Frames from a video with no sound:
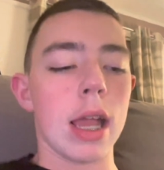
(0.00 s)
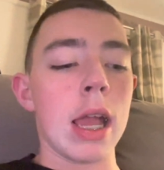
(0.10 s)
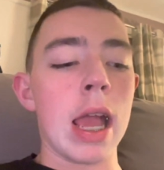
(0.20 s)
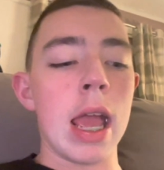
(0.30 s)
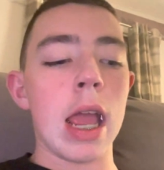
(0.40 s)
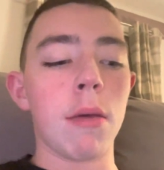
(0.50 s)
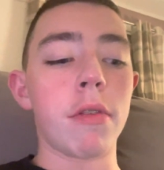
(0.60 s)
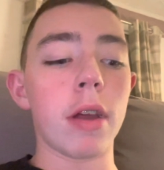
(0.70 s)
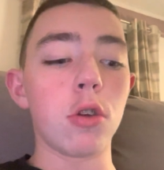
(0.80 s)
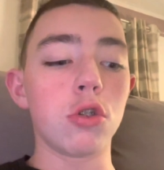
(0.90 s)
Uh,
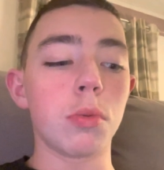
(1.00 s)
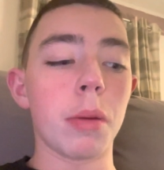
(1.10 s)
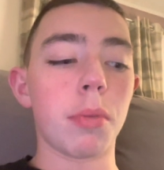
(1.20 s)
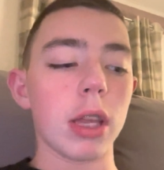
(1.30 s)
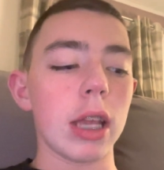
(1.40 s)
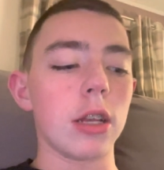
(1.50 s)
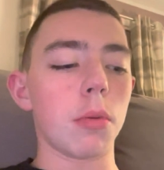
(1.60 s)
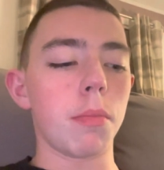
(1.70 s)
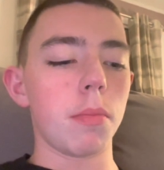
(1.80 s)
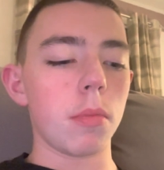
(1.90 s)
with eligible to play in
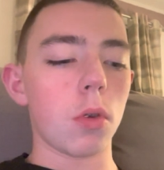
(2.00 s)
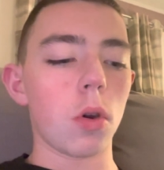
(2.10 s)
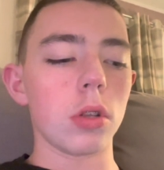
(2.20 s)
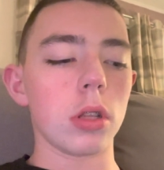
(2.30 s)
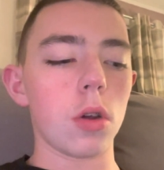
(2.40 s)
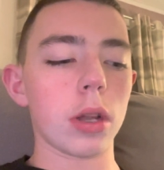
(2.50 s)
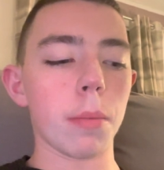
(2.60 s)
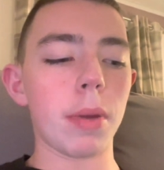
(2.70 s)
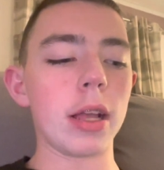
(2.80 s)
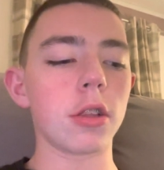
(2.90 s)

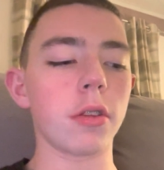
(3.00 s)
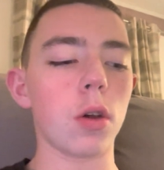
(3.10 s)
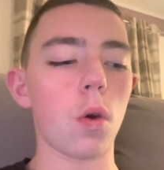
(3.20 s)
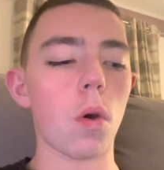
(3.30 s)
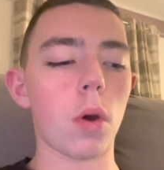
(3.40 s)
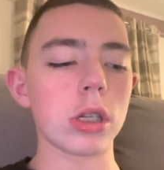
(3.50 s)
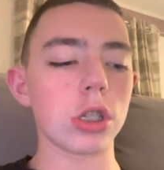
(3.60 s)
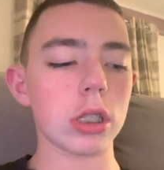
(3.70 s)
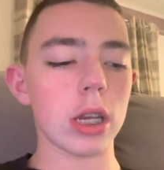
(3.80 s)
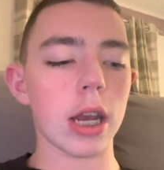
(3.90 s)
compared to like
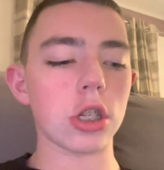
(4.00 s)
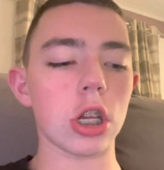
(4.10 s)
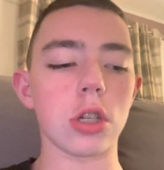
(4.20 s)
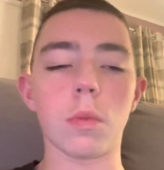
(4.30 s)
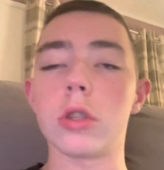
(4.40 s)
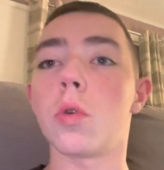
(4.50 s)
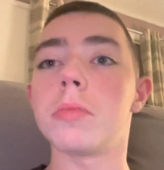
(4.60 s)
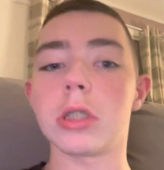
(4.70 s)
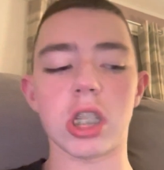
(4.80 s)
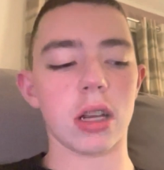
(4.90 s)
once the registration window
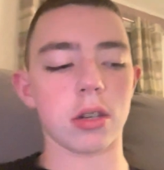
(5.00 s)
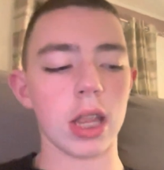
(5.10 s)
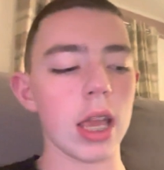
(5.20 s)
opens in January